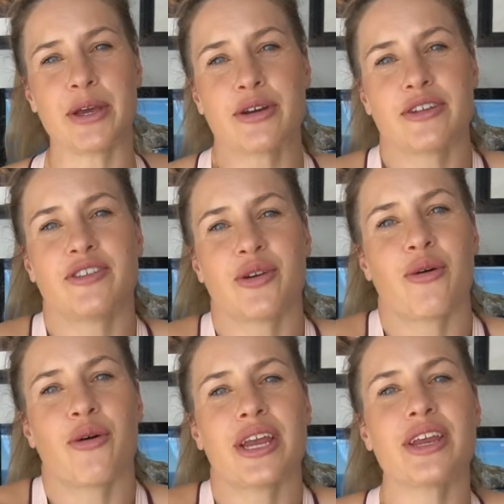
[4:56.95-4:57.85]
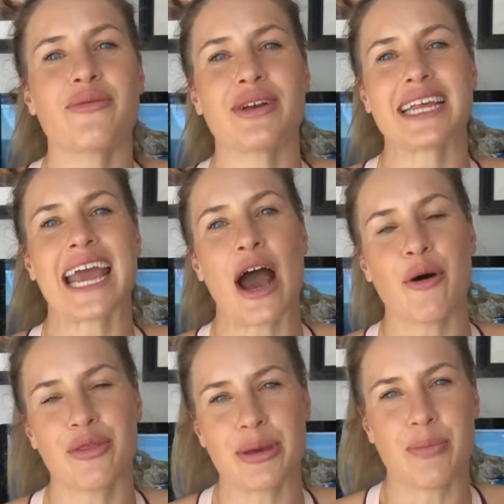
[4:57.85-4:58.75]
because you're already at a really
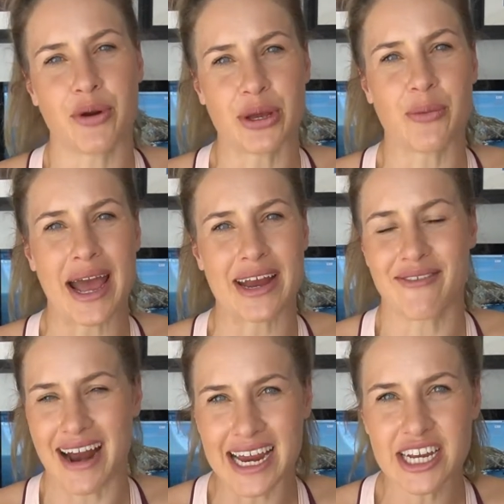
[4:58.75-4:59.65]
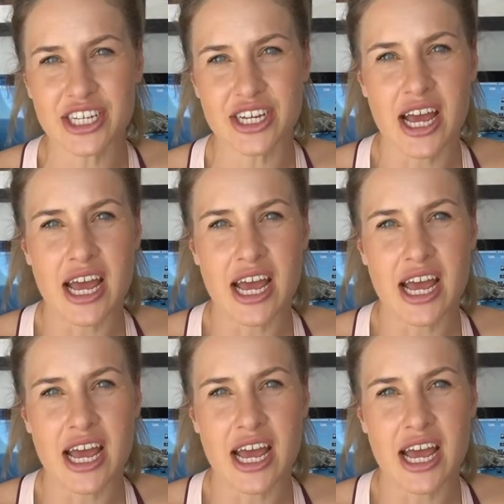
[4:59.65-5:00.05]
healthy body weight range,